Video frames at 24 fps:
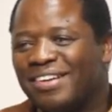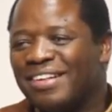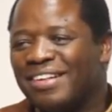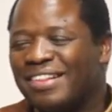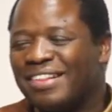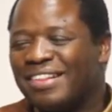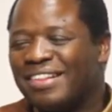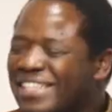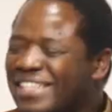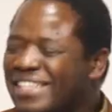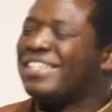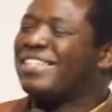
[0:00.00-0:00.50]

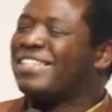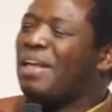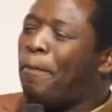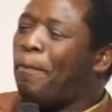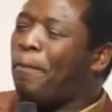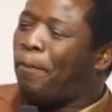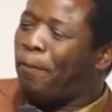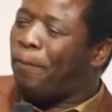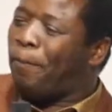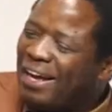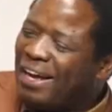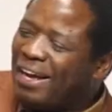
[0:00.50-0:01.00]
That is the
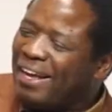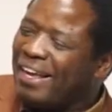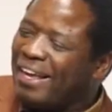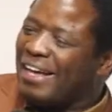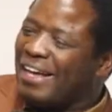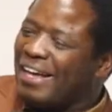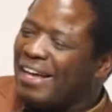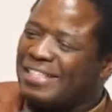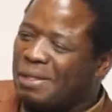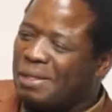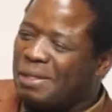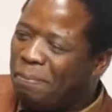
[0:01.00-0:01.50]

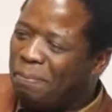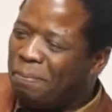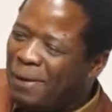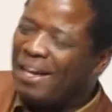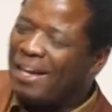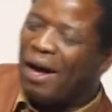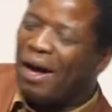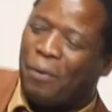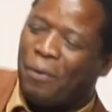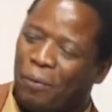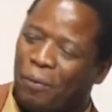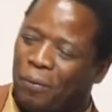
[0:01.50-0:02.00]
biggest
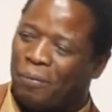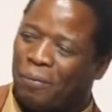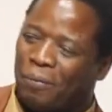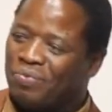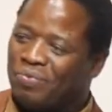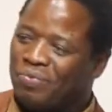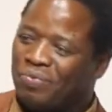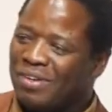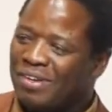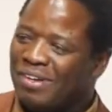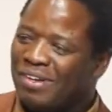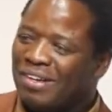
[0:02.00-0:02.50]
miracle.
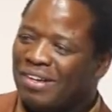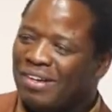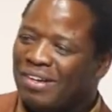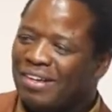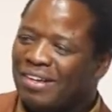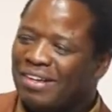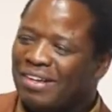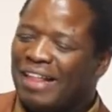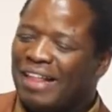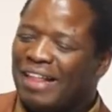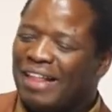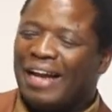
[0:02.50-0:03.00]

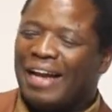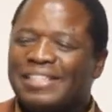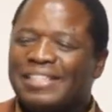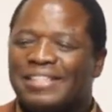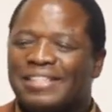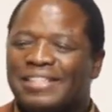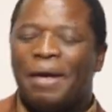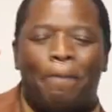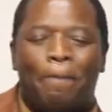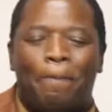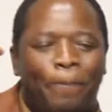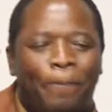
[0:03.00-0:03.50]
That is
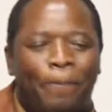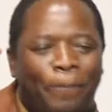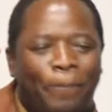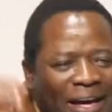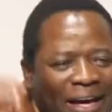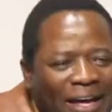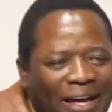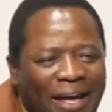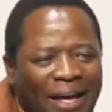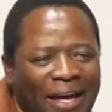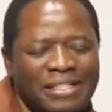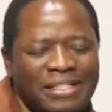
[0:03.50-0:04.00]
the
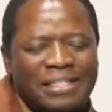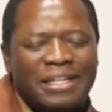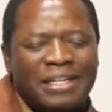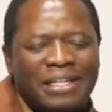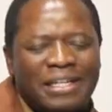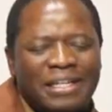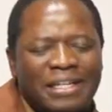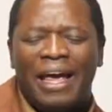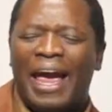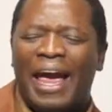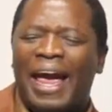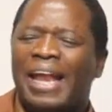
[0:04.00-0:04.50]
biggest.
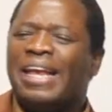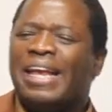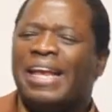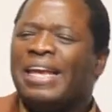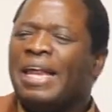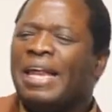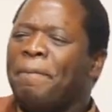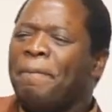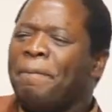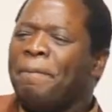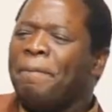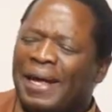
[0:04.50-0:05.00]

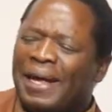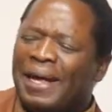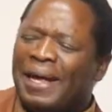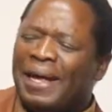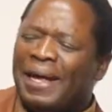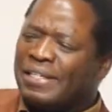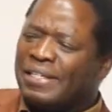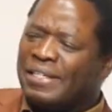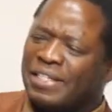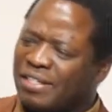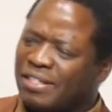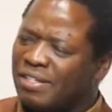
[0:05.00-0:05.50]
Any
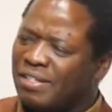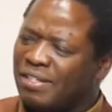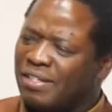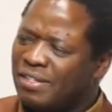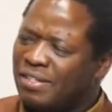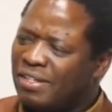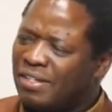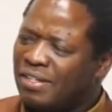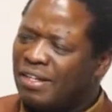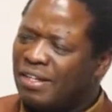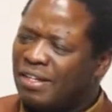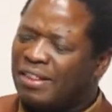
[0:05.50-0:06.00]
ministry
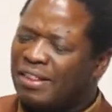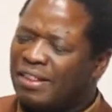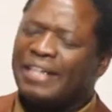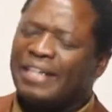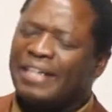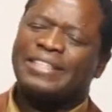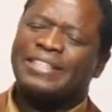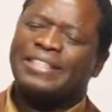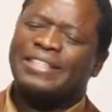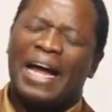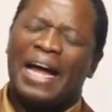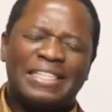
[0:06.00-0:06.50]

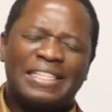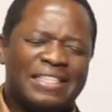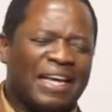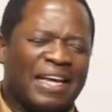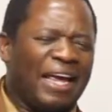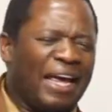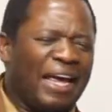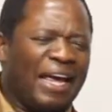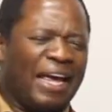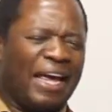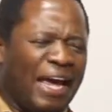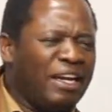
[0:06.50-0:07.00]
that does
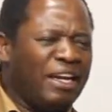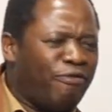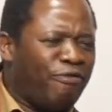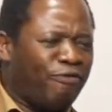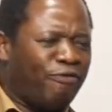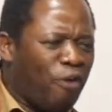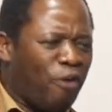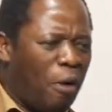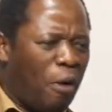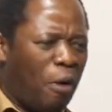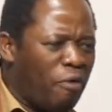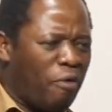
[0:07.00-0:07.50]
any
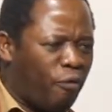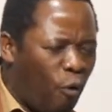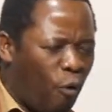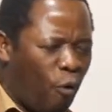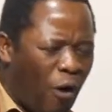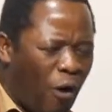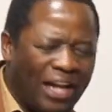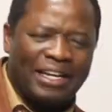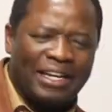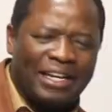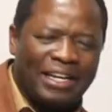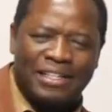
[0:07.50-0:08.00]
form of
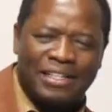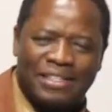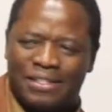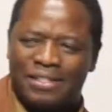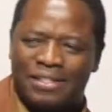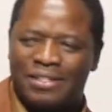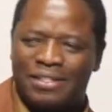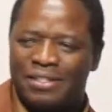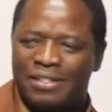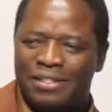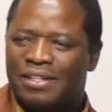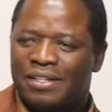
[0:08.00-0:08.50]

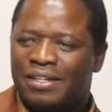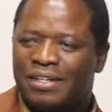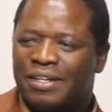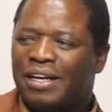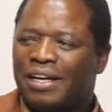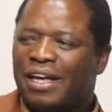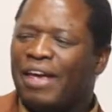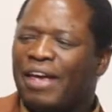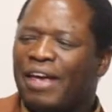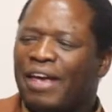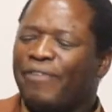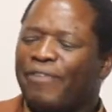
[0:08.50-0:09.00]
wonders,
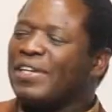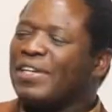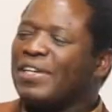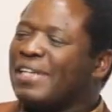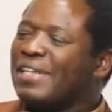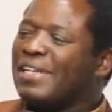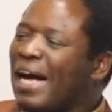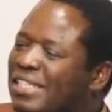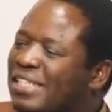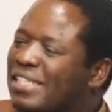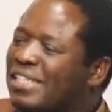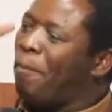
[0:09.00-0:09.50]
if it
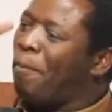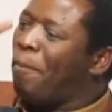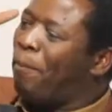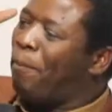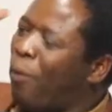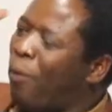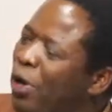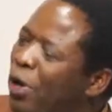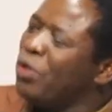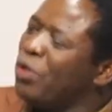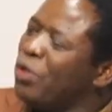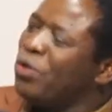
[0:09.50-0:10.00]
doesn't
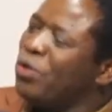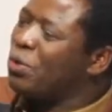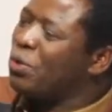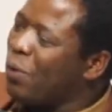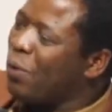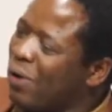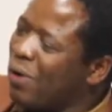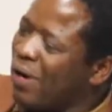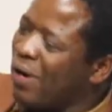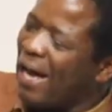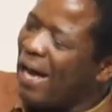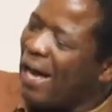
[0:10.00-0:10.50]
point you
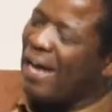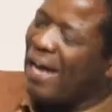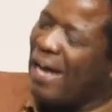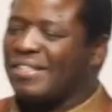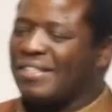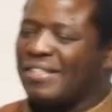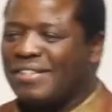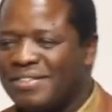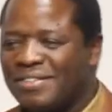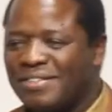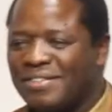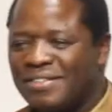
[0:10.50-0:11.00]
to
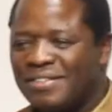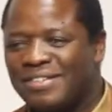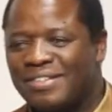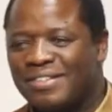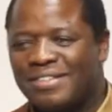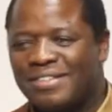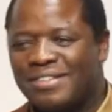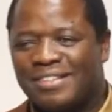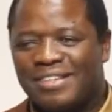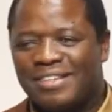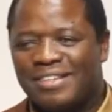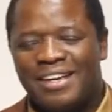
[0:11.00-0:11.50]
Christ,
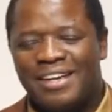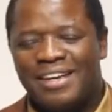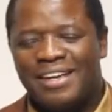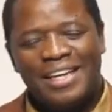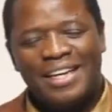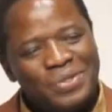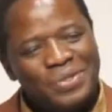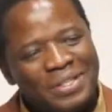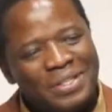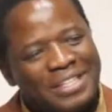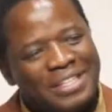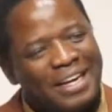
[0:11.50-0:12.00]

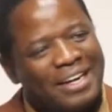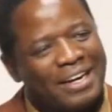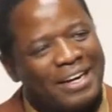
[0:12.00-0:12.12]
it's not a